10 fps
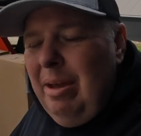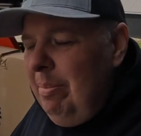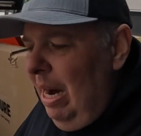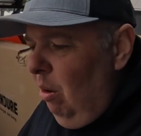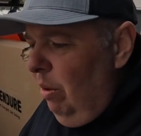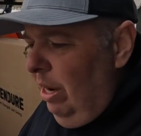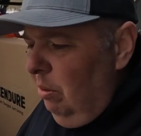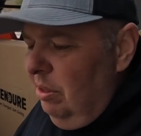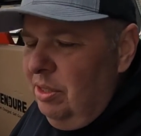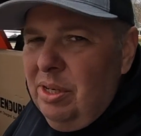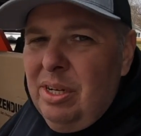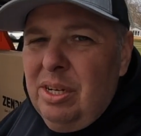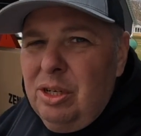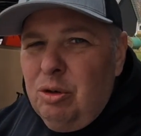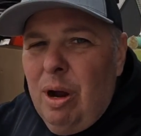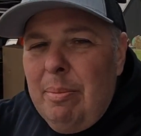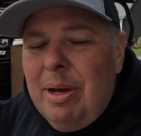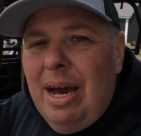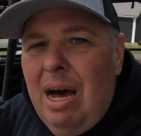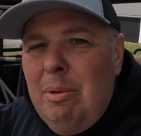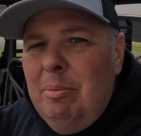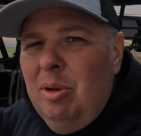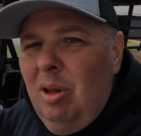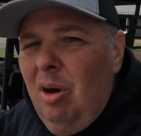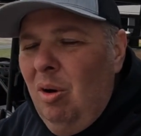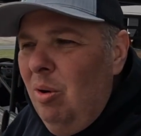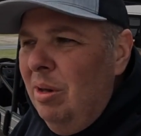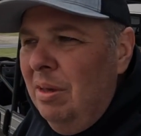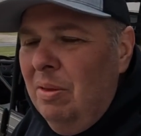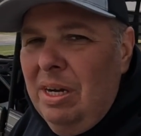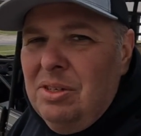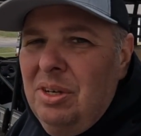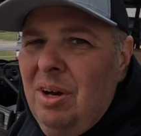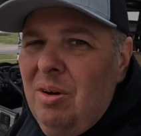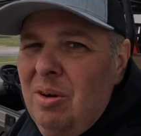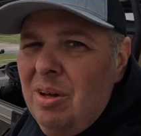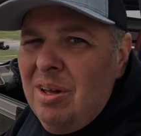a power outage? Drop a comment below and let us know.